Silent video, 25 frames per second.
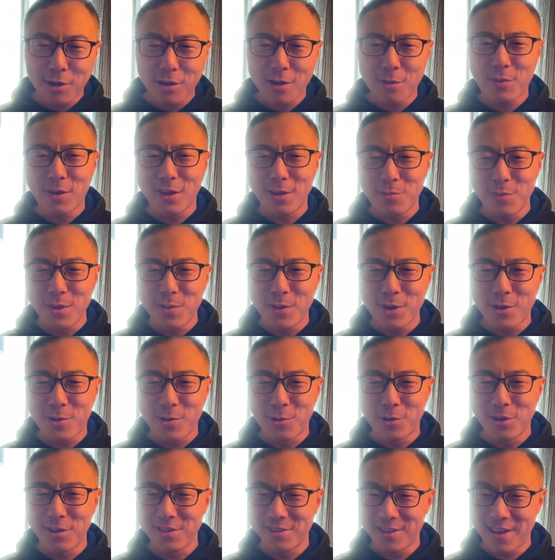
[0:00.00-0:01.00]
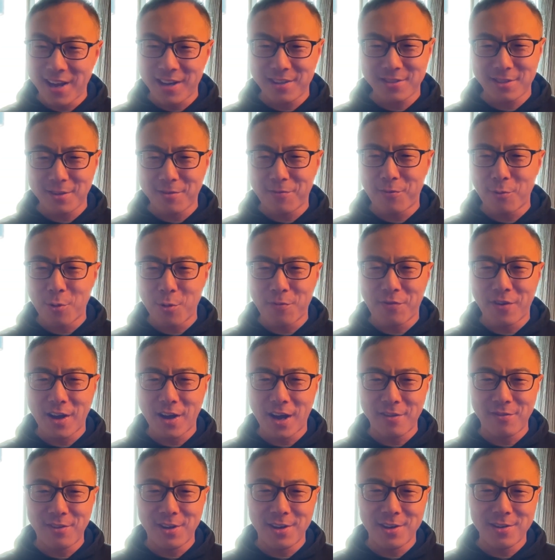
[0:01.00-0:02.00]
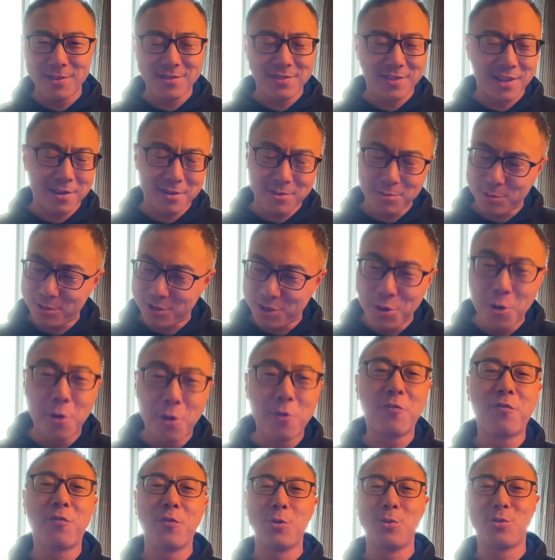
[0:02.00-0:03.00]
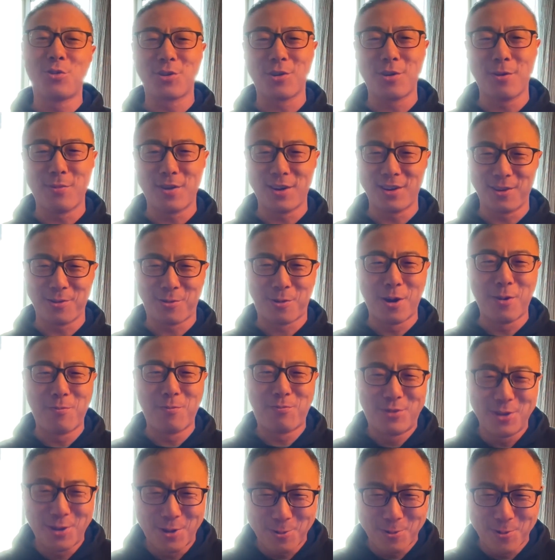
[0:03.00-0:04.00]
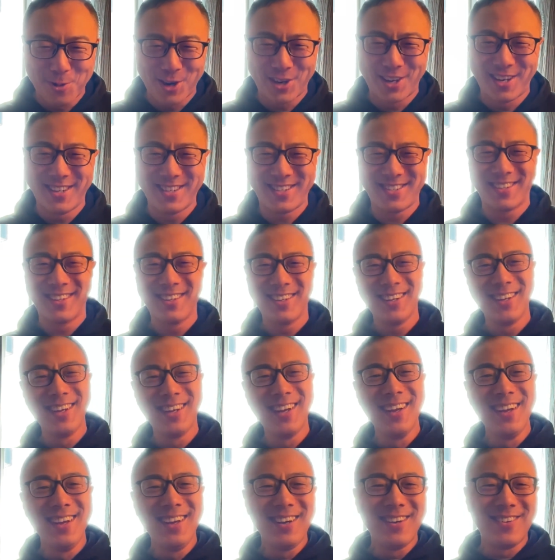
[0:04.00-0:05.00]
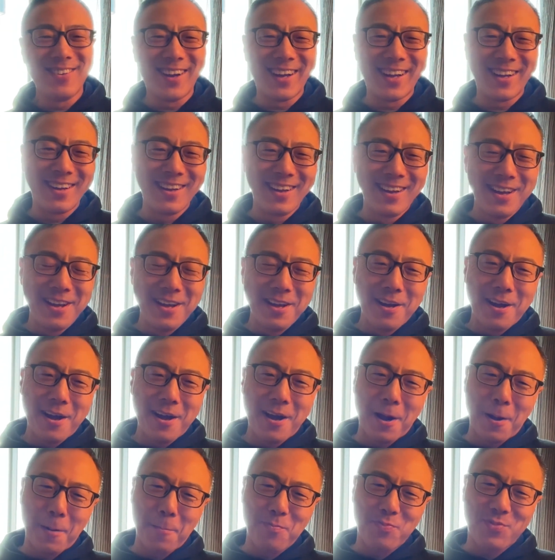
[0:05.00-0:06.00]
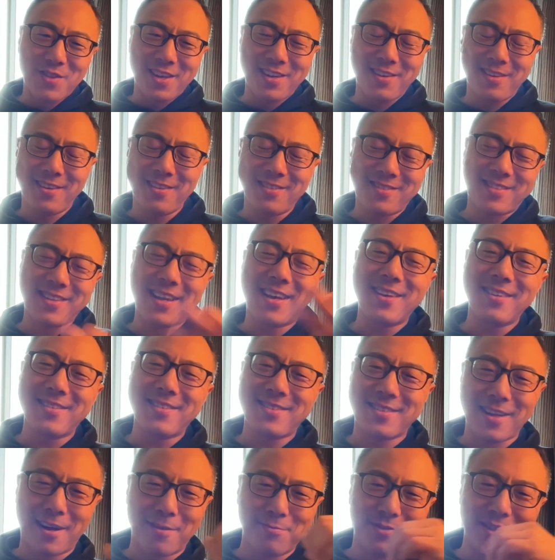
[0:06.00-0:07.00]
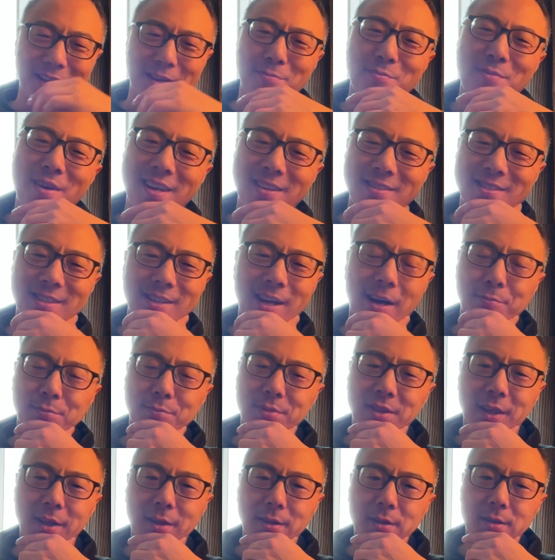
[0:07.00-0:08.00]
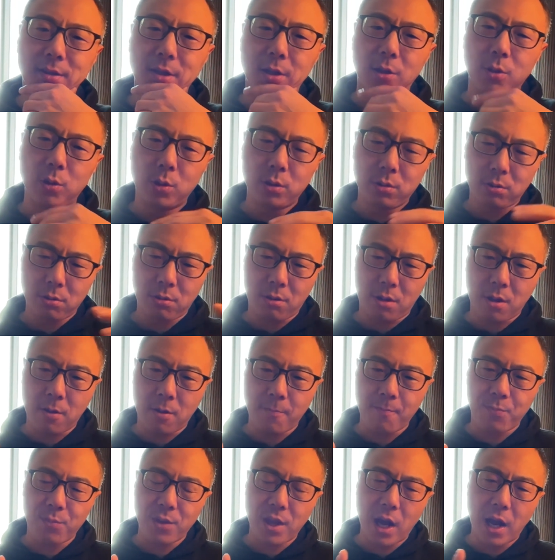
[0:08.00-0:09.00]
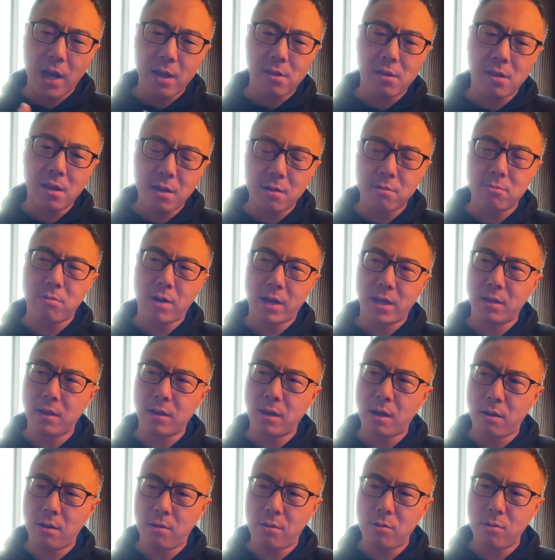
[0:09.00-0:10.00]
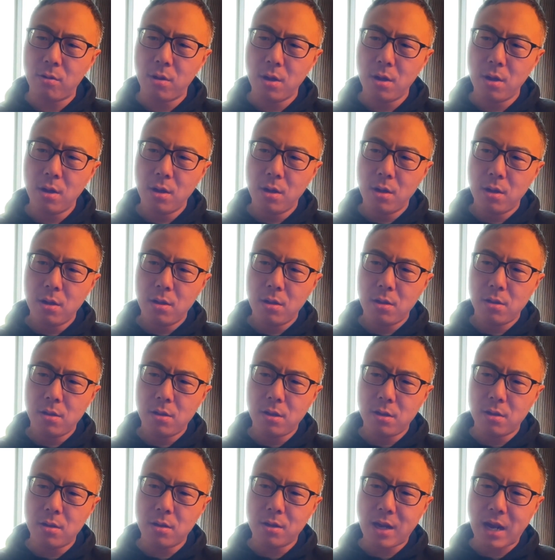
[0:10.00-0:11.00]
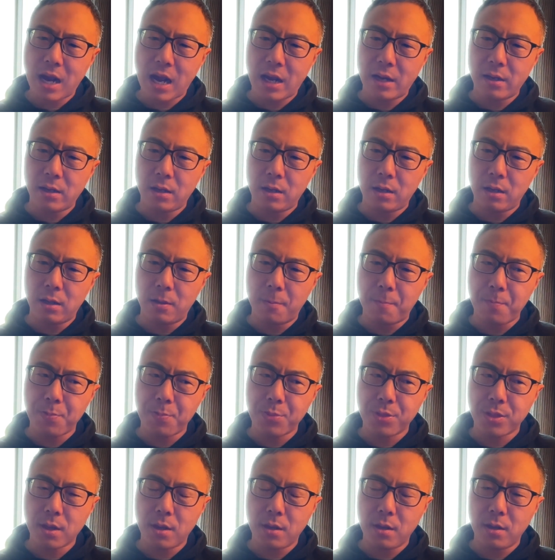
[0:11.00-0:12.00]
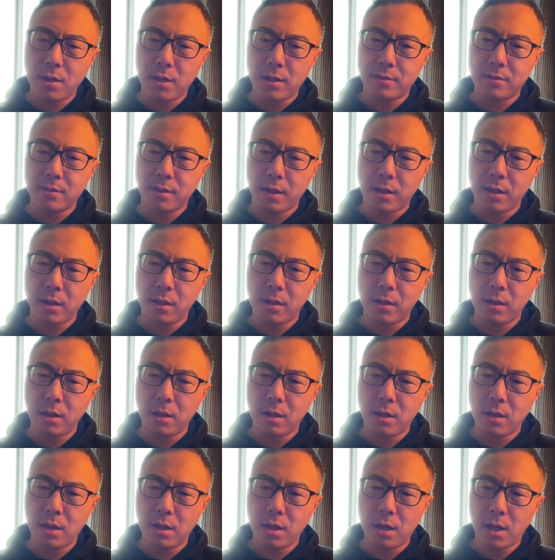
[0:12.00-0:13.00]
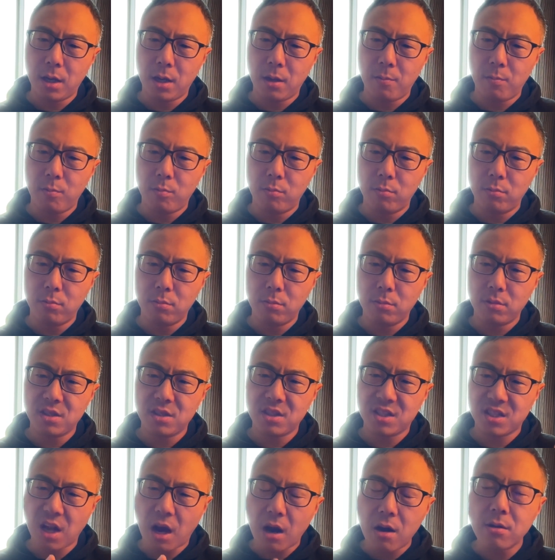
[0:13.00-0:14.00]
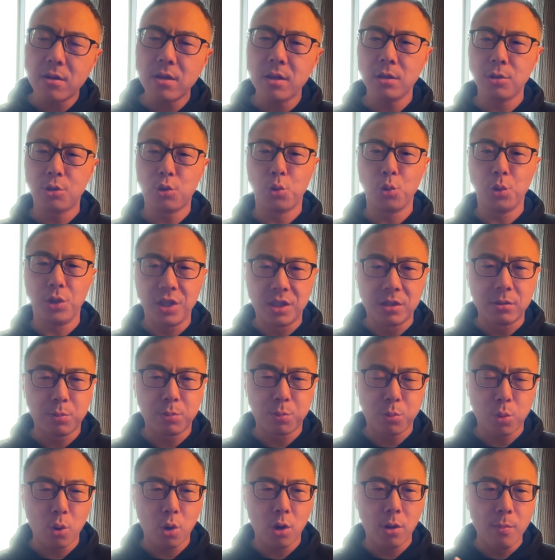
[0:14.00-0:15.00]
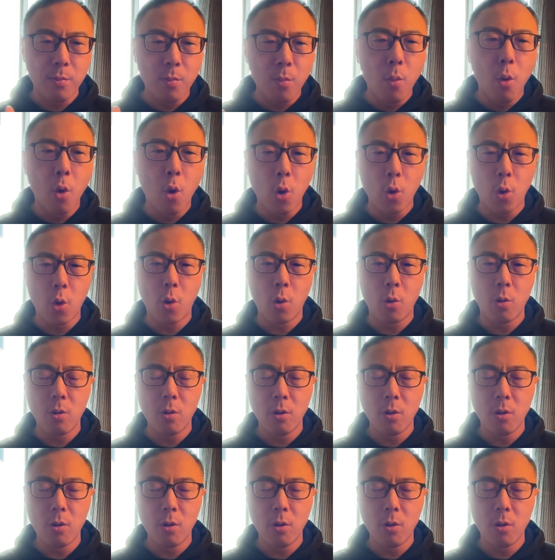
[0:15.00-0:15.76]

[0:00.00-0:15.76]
about a meme coin next 4 or 5 years, there's no future about a crypto world, right?" It says something, means something. So I think right now they're kind of, let's say, starting to explore more